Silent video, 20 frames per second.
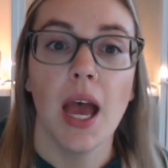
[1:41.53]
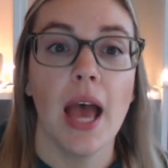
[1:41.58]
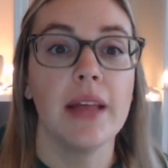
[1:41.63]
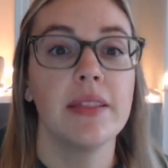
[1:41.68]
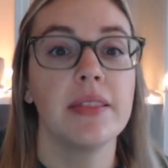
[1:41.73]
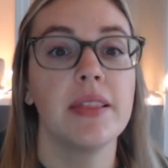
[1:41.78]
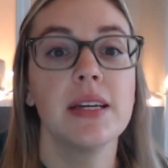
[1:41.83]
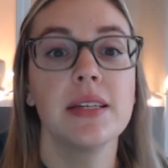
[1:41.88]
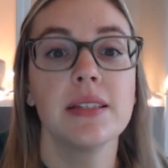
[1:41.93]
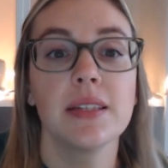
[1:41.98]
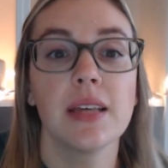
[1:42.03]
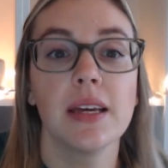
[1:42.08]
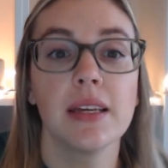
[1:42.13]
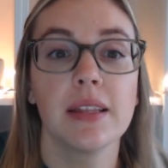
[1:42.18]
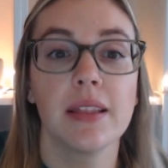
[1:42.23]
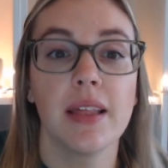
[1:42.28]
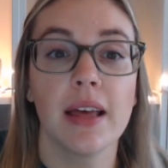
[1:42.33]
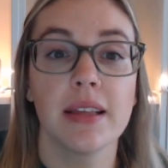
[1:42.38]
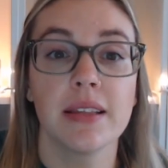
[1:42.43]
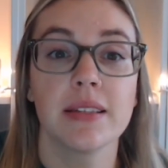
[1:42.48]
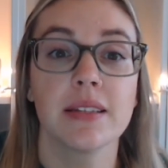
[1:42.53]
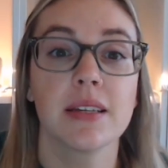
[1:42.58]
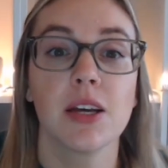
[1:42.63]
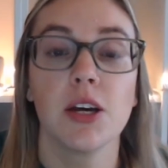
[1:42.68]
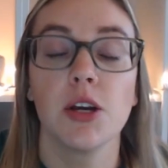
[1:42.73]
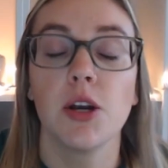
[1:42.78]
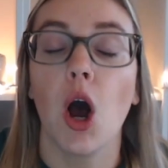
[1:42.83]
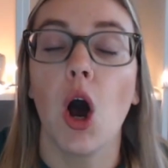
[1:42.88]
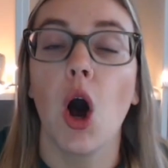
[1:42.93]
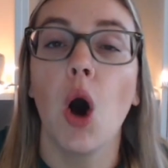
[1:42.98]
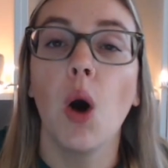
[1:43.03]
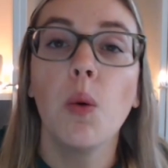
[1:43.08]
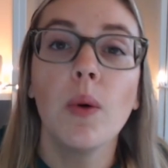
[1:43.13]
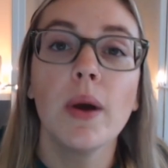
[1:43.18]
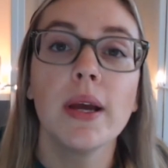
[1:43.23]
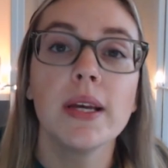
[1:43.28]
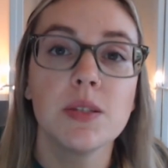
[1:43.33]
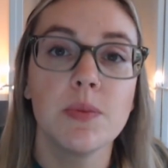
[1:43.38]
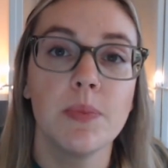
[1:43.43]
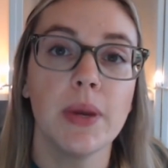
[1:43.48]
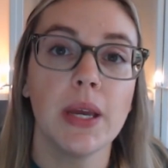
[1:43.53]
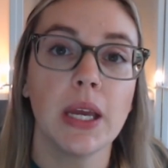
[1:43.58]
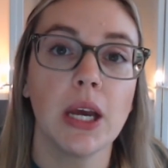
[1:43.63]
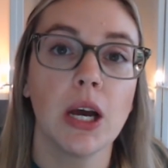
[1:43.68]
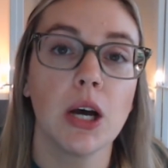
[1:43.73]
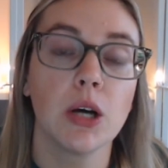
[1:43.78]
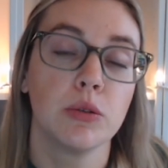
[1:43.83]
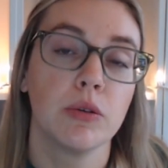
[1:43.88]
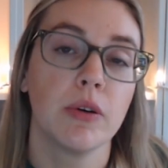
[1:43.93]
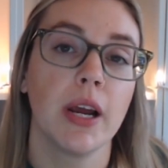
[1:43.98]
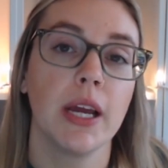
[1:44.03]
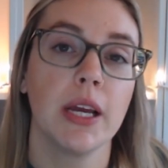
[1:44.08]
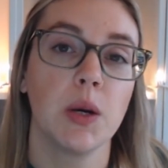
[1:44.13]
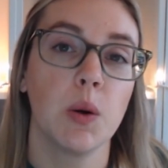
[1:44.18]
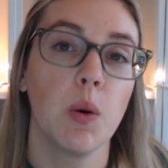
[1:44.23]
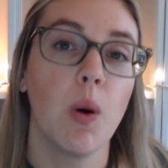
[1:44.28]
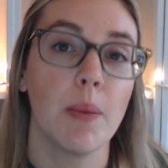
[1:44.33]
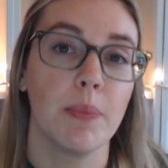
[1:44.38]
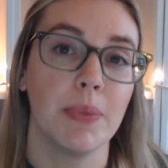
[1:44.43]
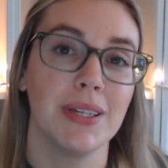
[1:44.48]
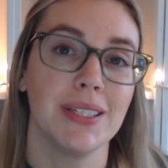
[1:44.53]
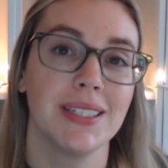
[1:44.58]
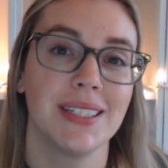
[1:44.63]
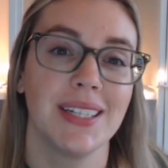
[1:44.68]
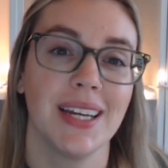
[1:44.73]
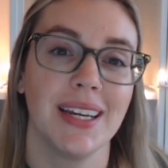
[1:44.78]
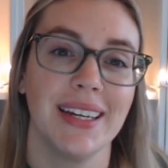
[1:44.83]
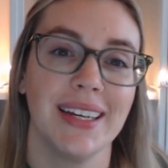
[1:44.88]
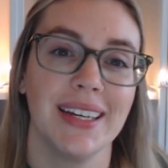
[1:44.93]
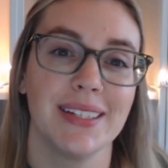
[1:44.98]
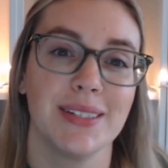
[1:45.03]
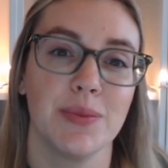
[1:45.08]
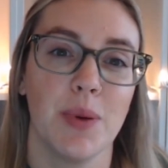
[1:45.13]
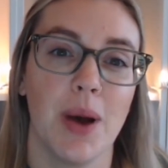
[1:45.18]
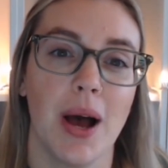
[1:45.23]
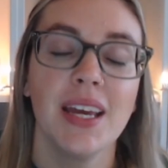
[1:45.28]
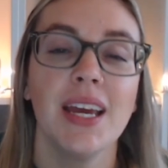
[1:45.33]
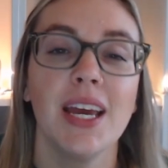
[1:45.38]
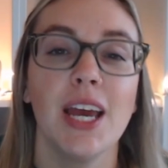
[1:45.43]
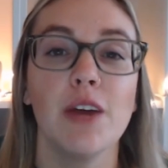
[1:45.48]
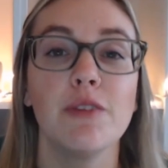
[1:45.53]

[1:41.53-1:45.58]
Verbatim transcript: And things like this could always be a great copy study as well.